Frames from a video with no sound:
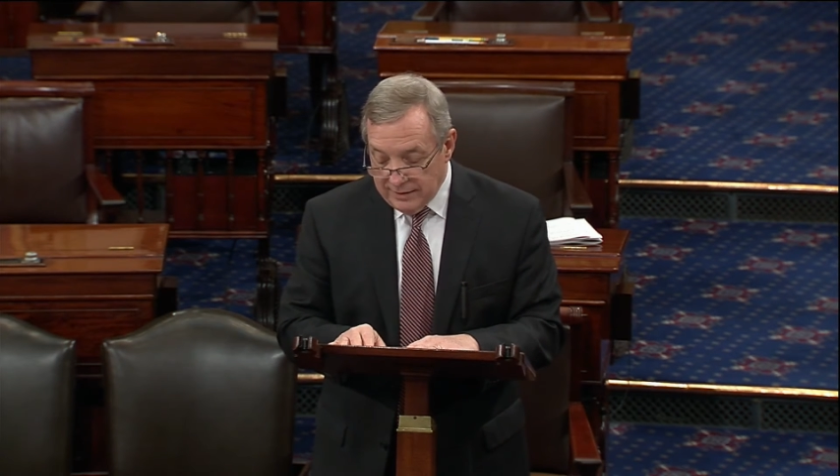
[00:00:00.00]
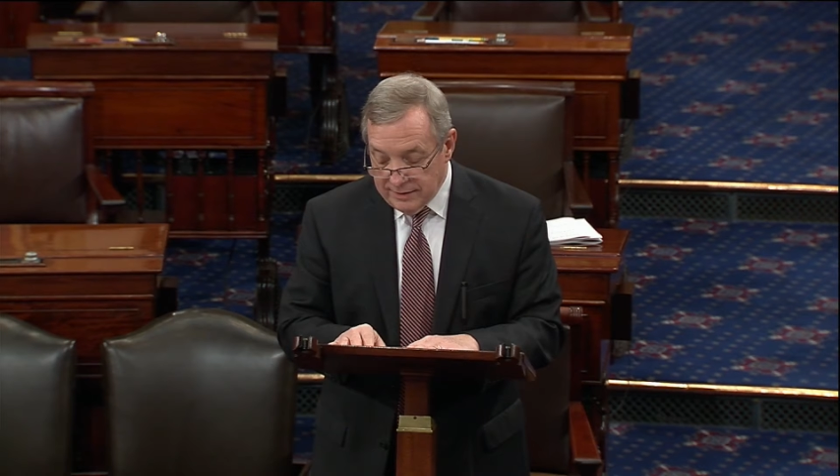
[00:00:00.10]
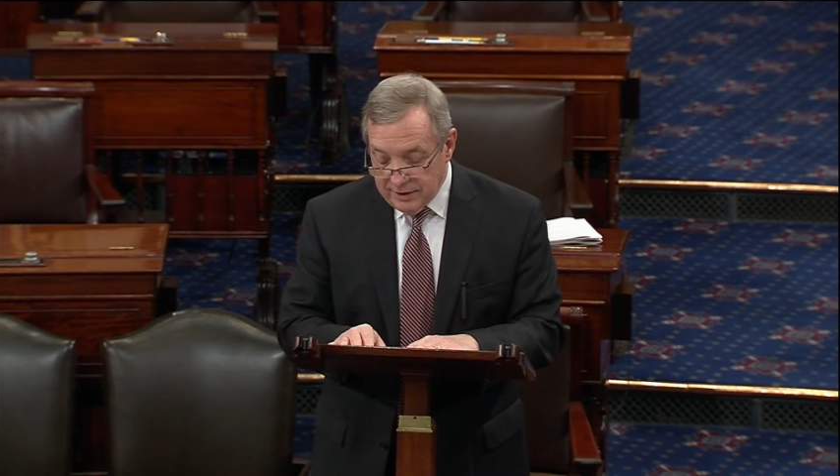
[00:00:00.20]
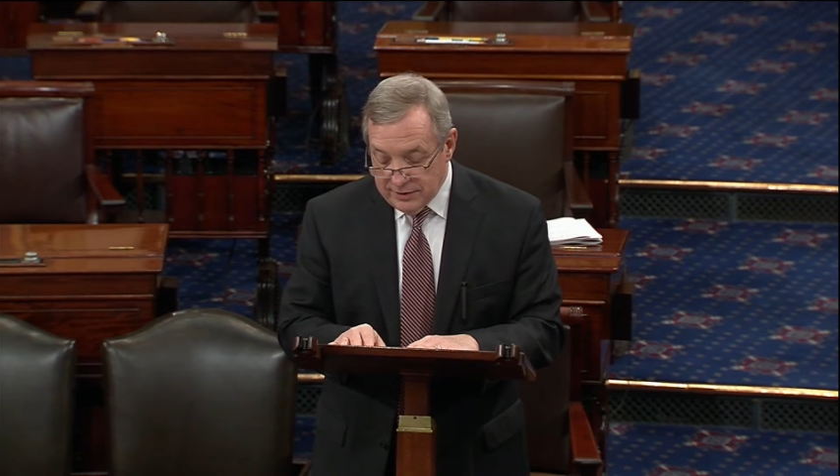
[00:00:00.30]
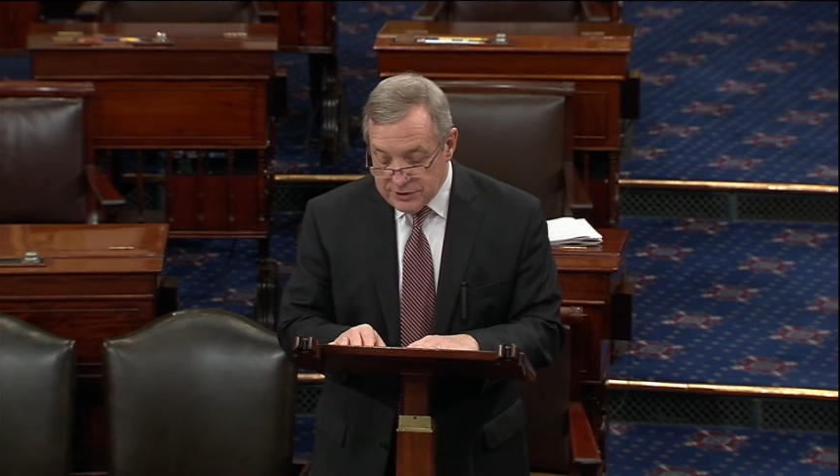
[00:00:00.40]

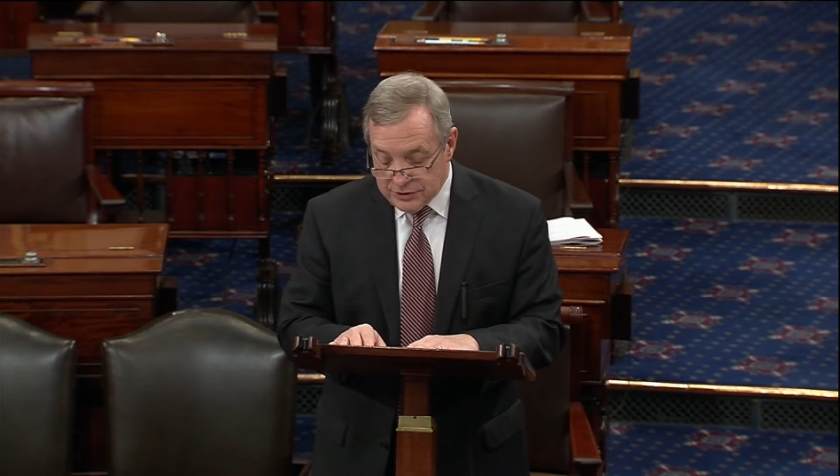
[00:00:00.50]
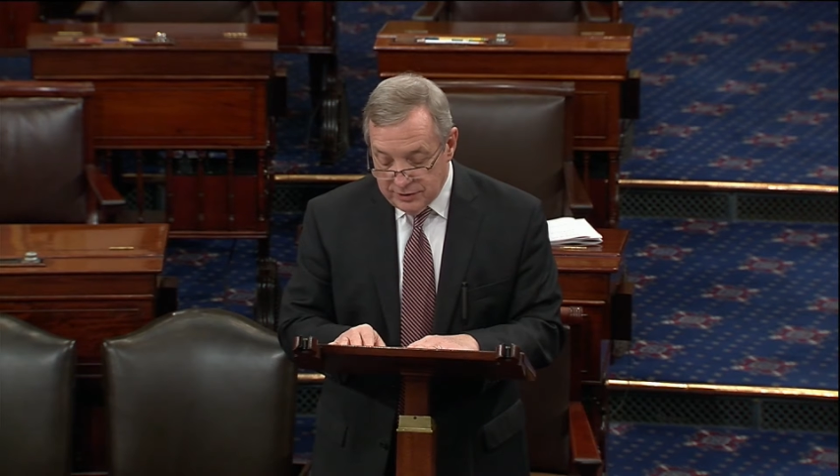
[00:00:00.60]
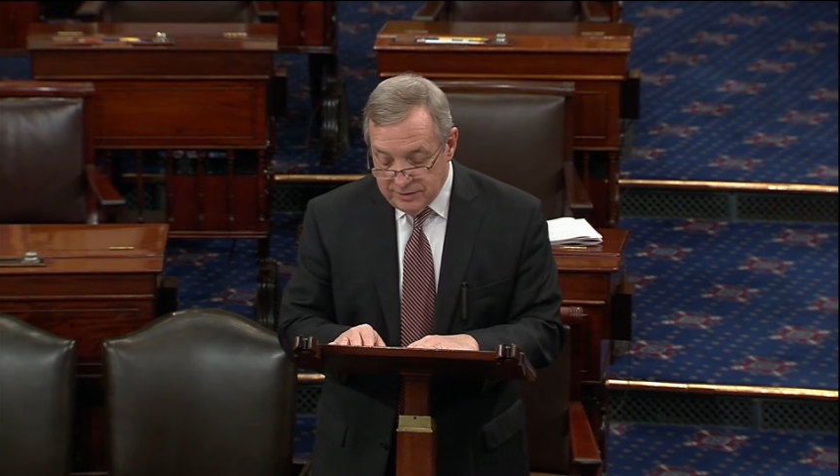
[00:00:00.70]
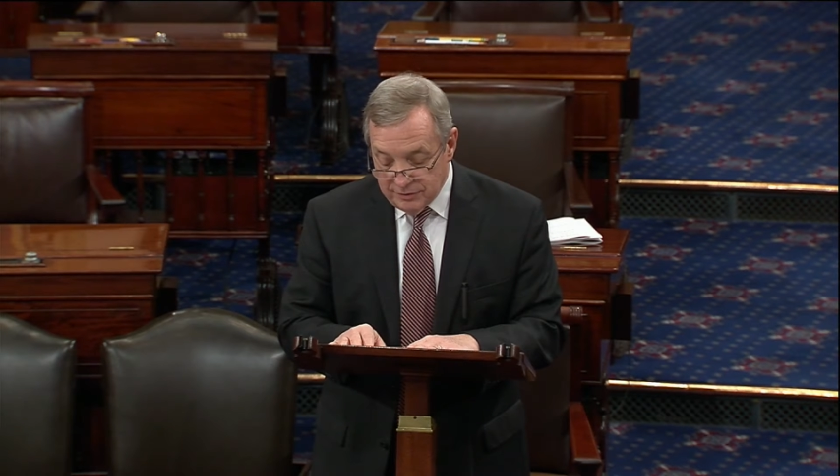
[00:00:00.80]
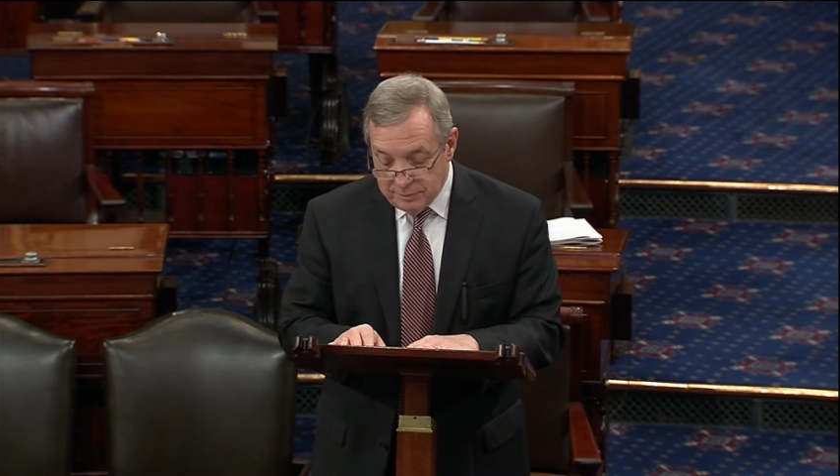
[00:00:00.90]
there he
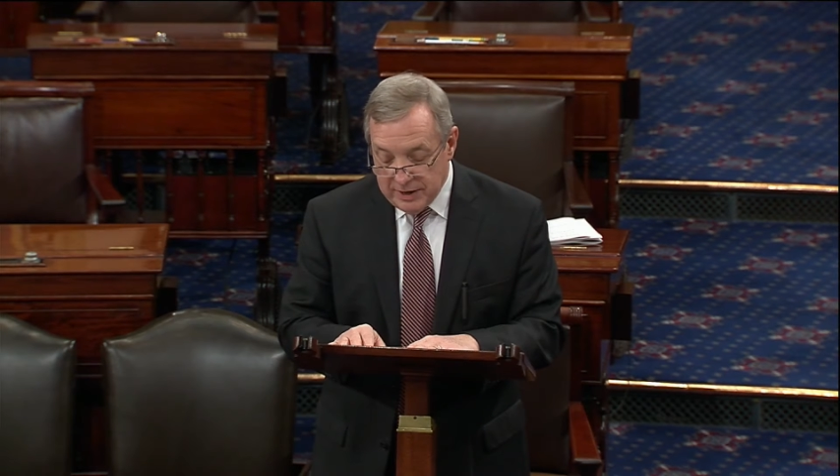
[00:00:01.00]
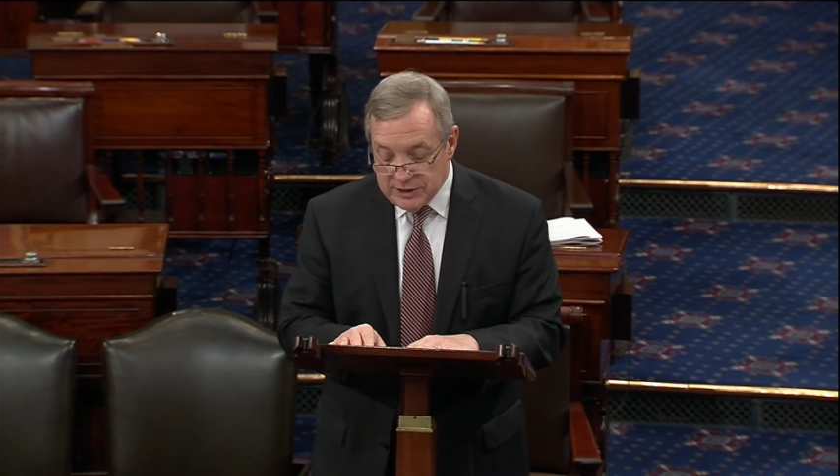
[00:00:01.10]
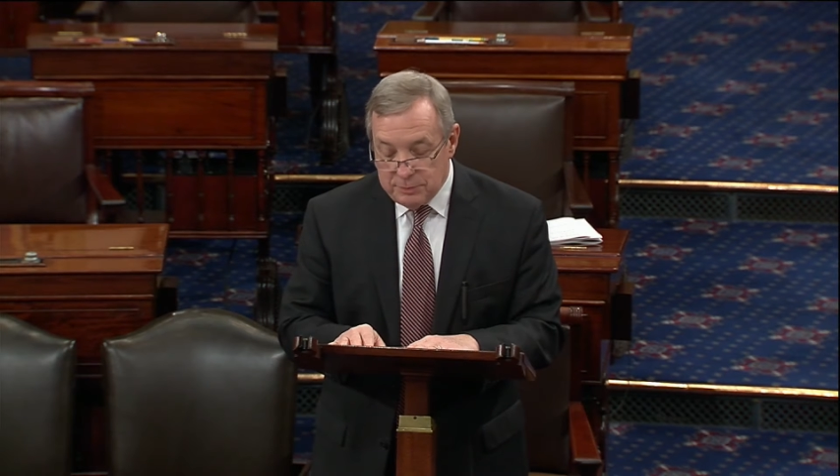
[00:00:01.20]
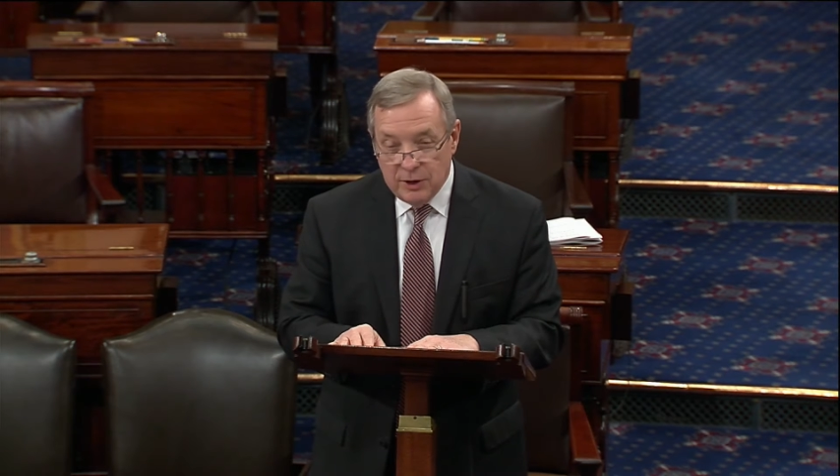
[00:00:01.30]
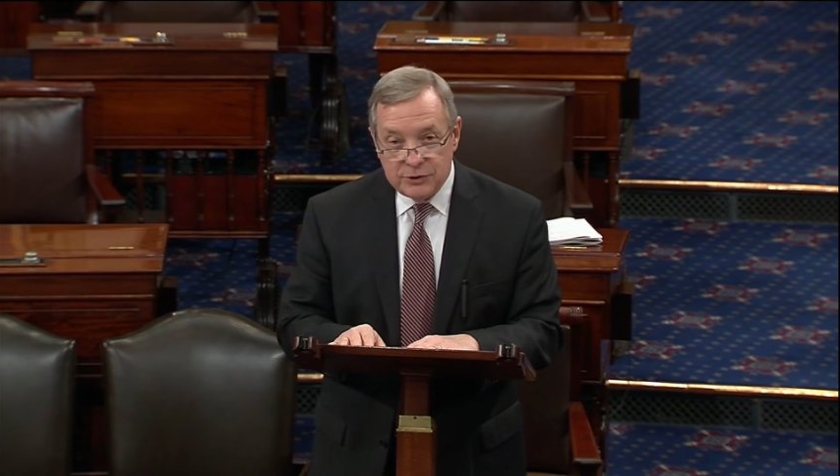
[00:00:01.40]
stood with
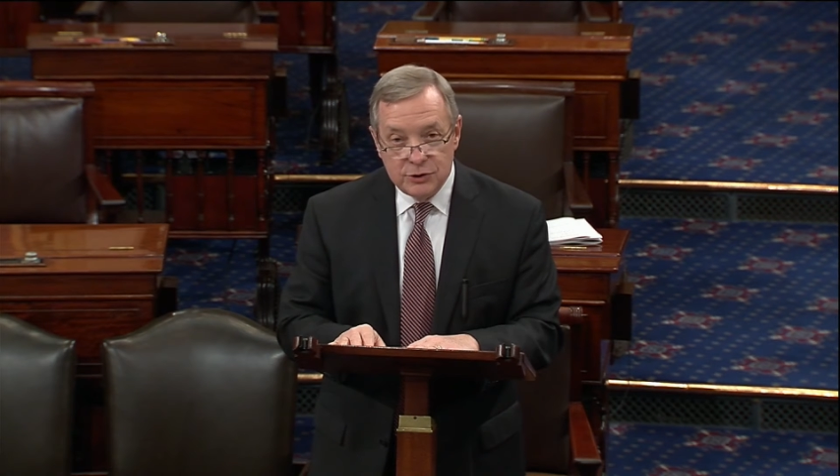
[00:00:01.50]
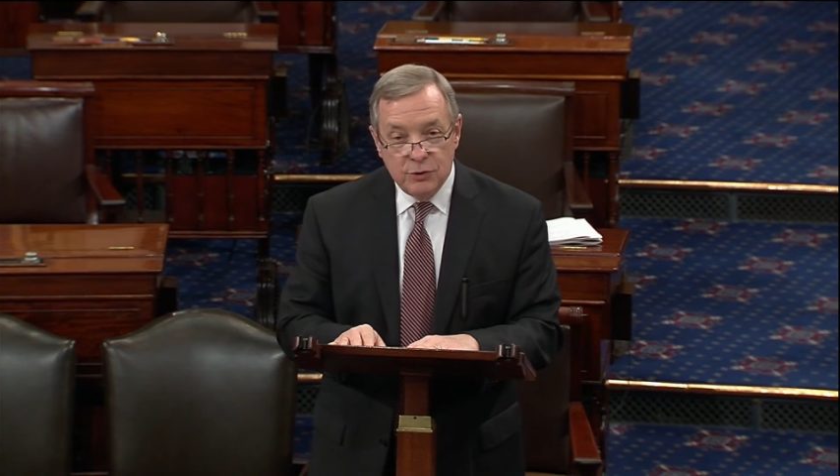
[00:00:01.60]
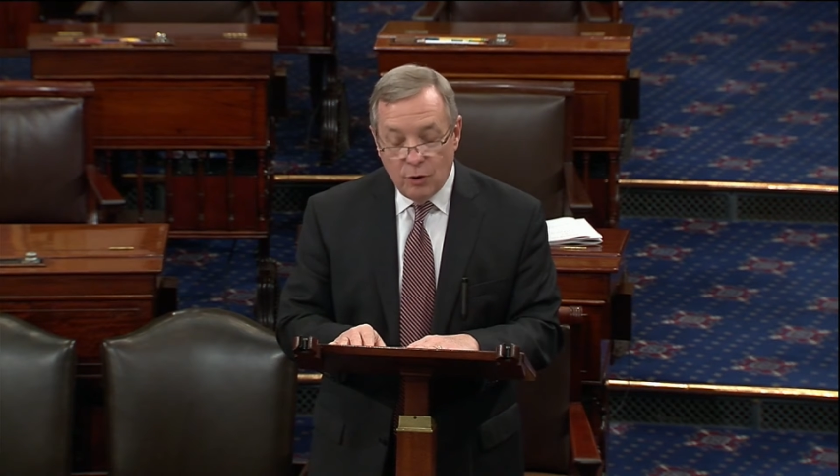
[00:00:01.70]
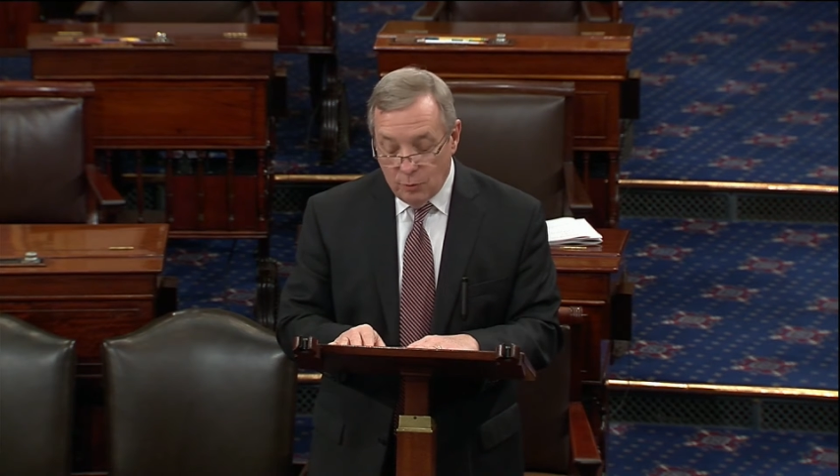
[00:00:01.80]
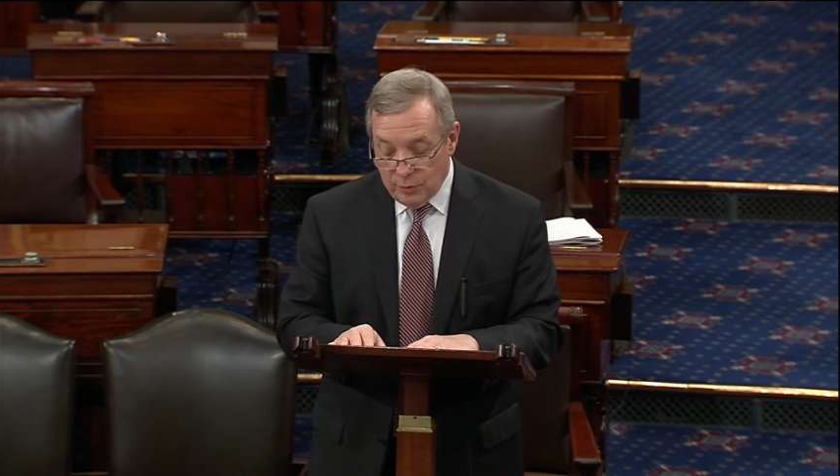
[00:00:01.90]
baseball's new
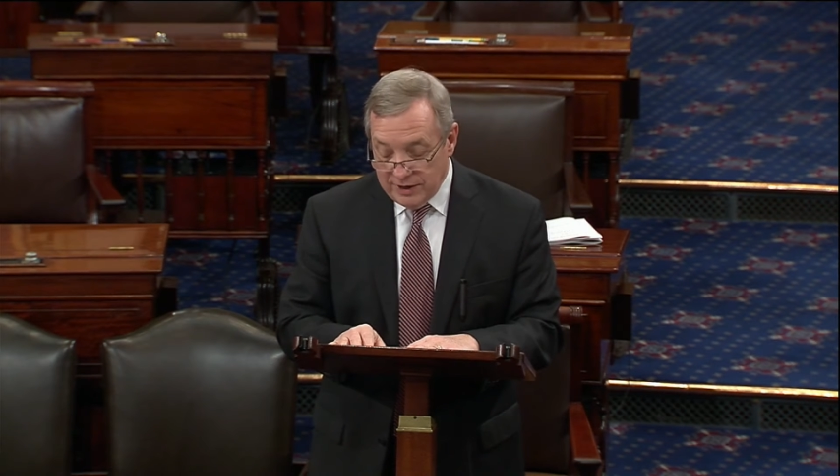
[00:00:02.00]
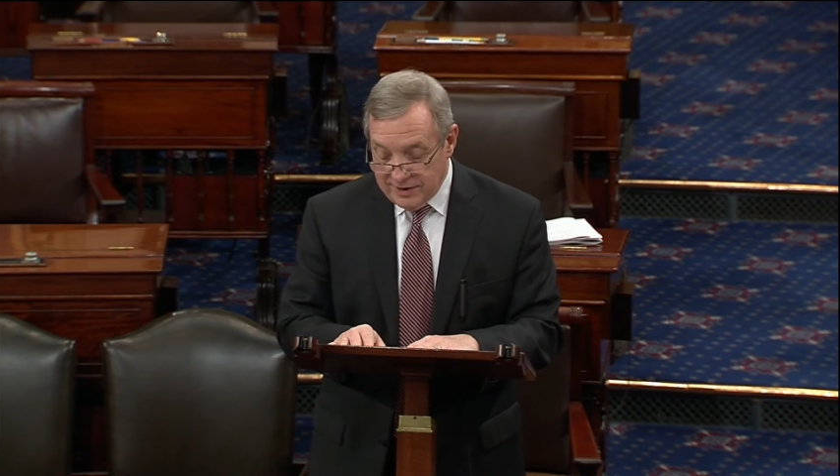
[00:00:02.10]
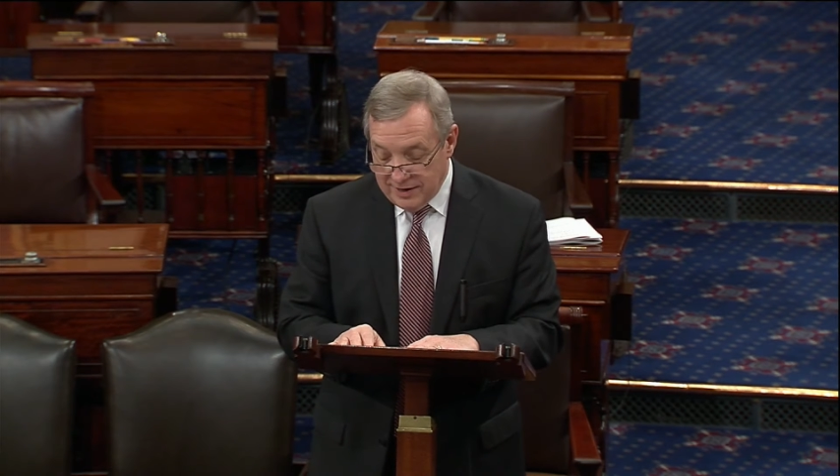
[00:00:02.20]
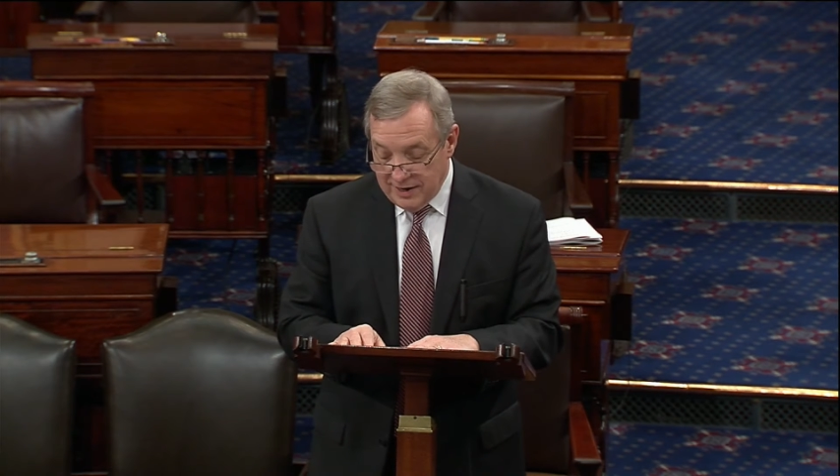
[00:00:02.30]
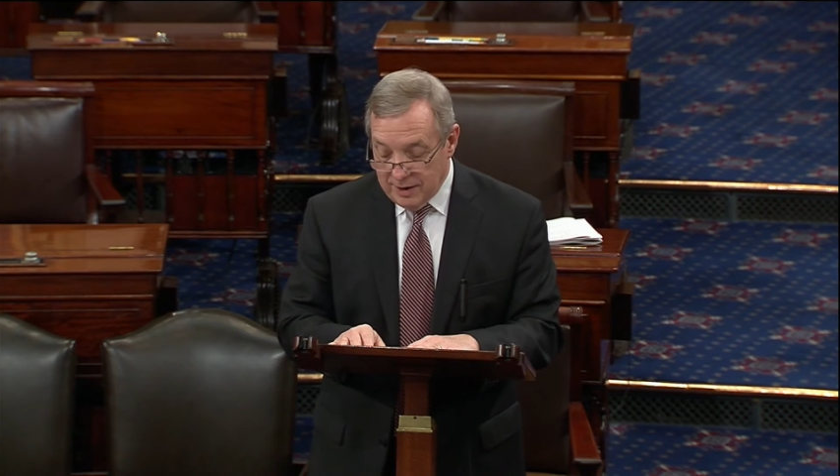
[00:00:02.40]
home run
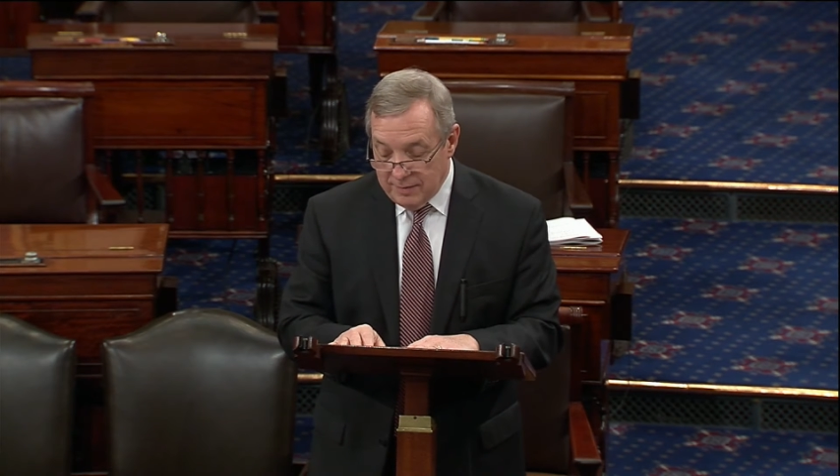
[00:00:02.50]
king,